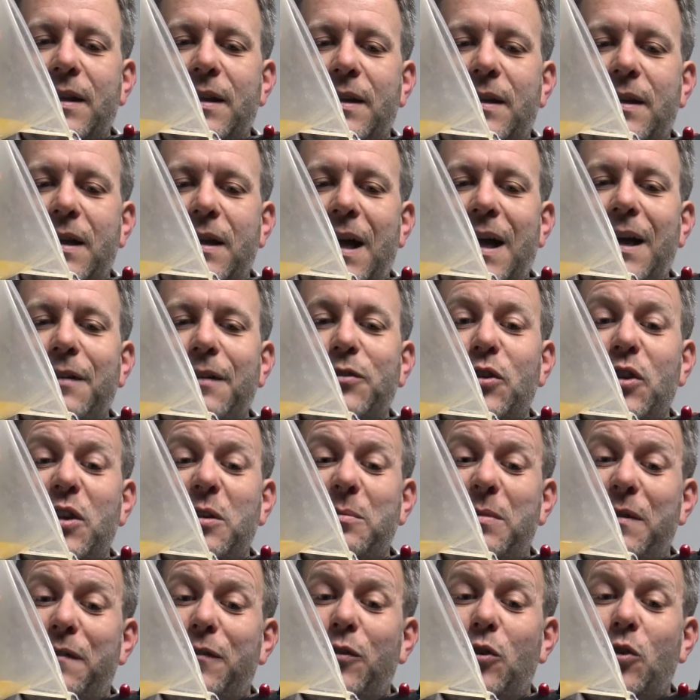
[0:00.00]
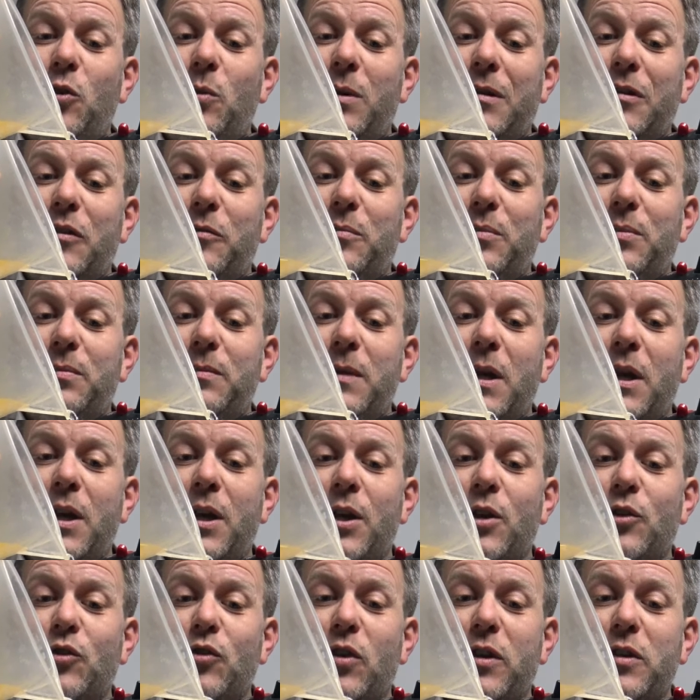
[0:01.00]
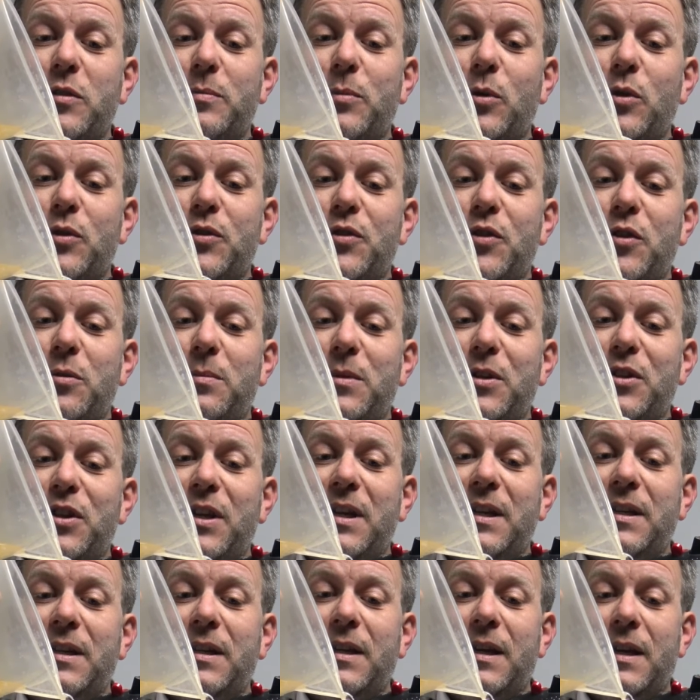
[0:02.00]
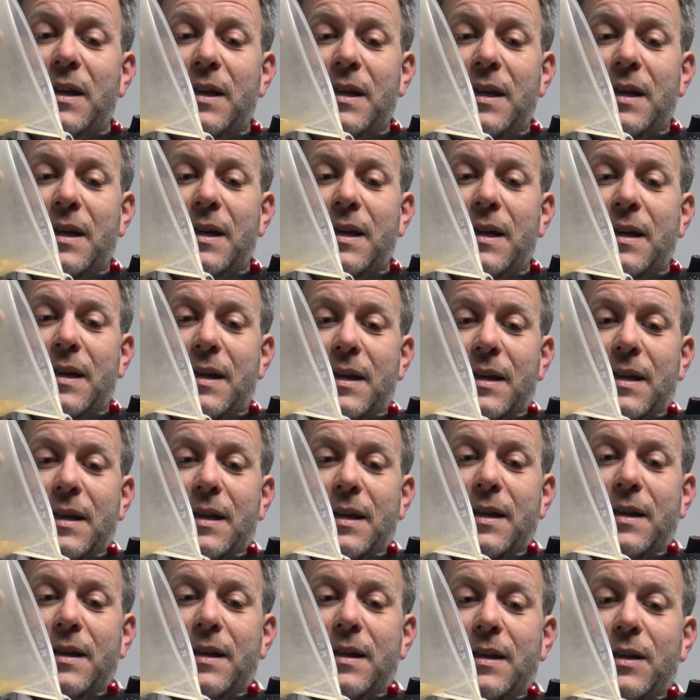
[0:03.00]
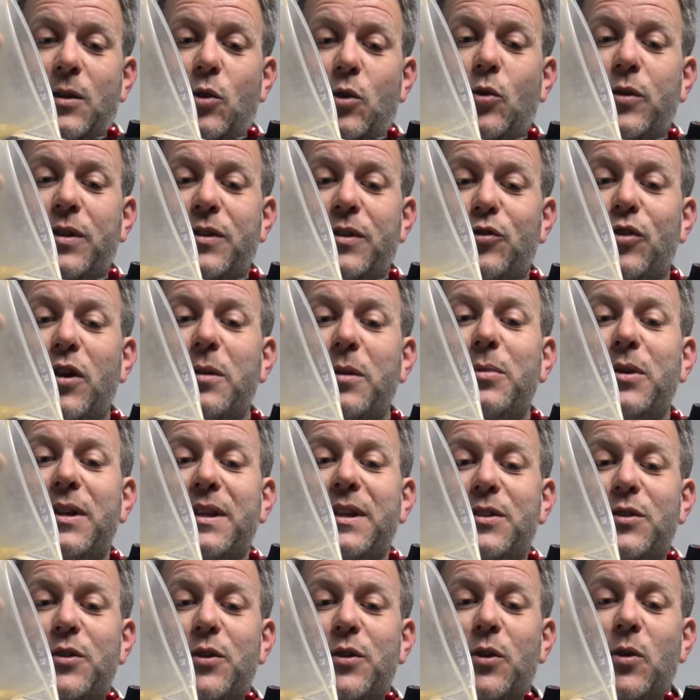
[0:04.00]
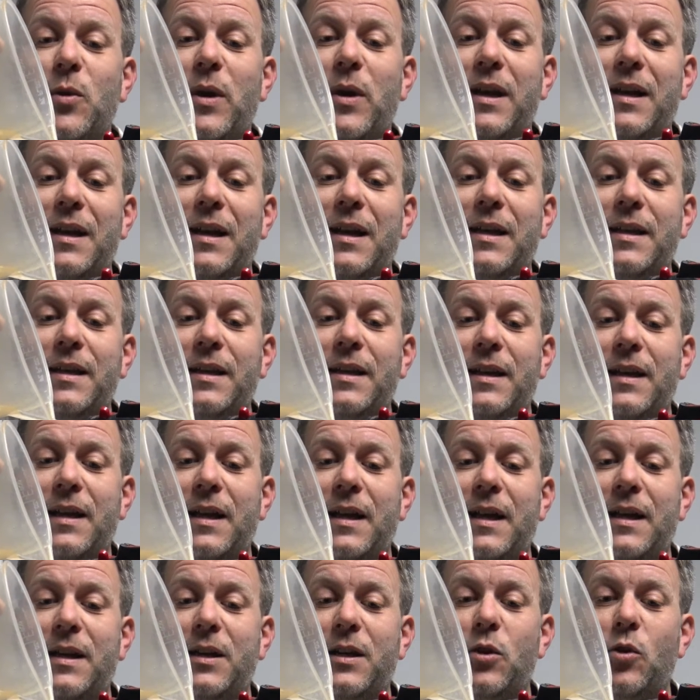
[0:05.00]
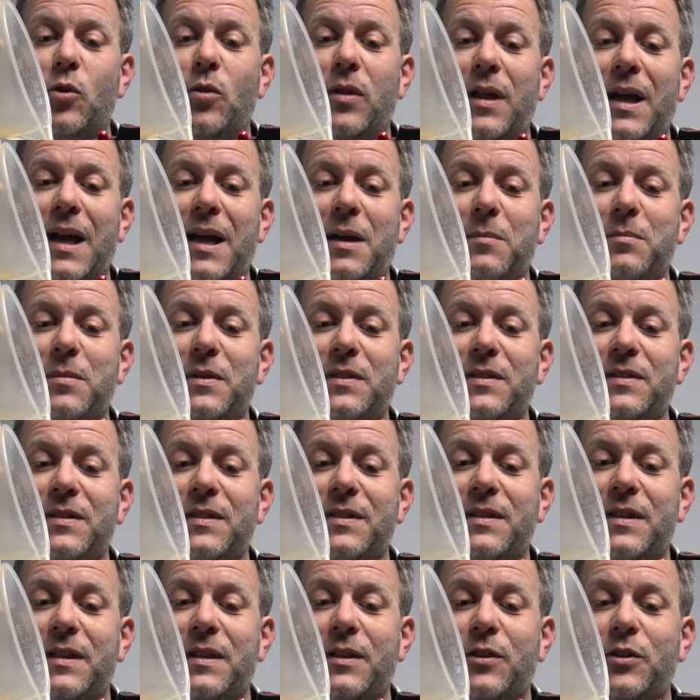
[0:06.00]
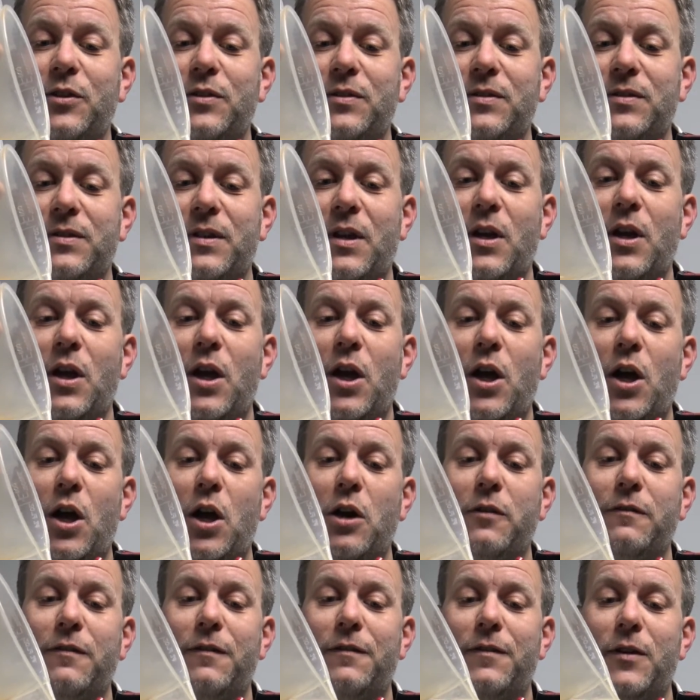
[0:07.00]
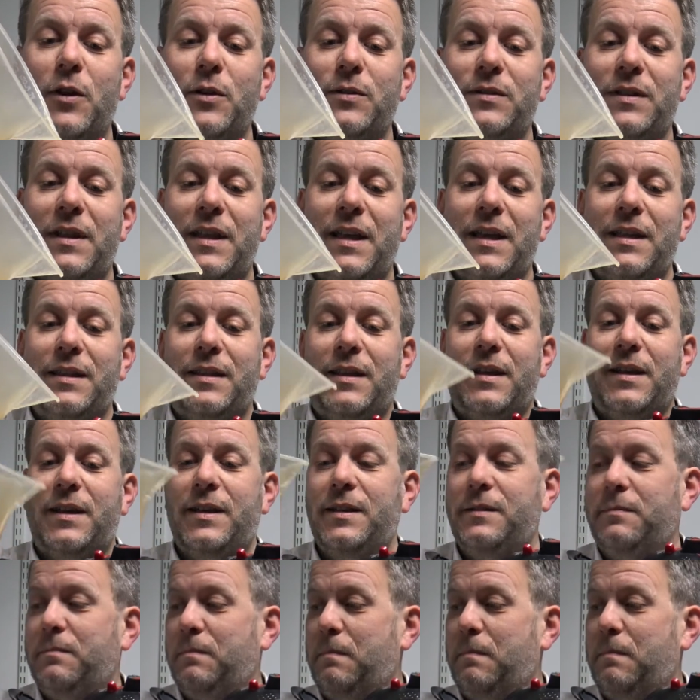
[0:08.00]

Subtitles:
I have done it before where I've tried to put too much in, or you try and put it in too quickly, and all that happens is it just overflows at the end there.